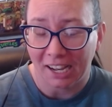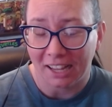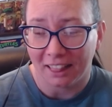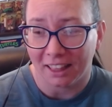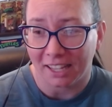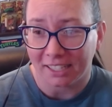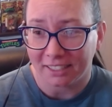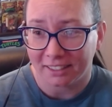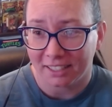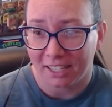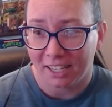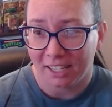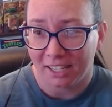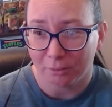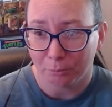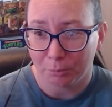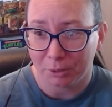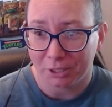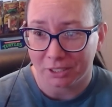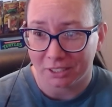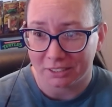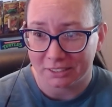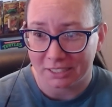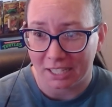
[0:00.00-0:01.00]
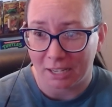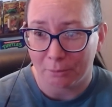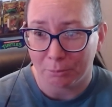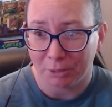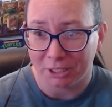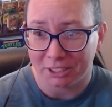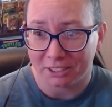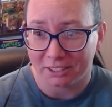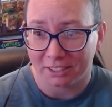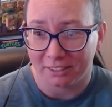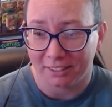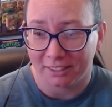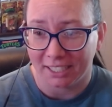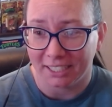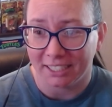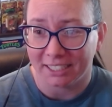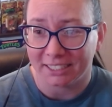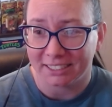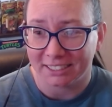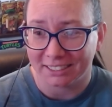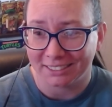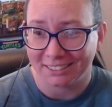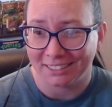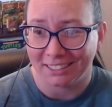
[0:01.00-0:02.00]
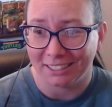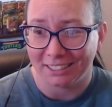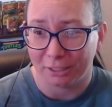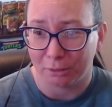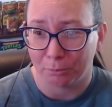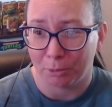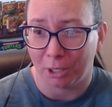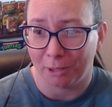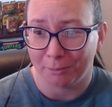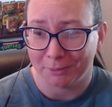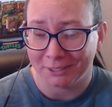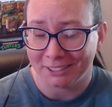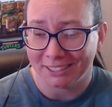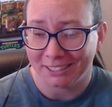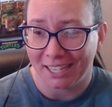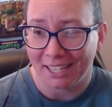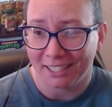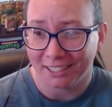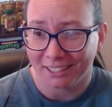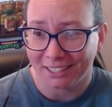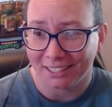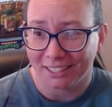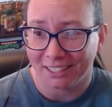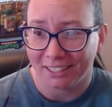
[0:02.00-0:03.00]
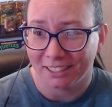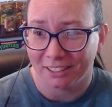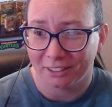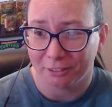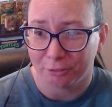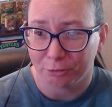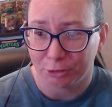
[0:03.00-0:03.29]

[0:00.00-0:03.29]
I like that, because that means that they get to see their mom and dad again in the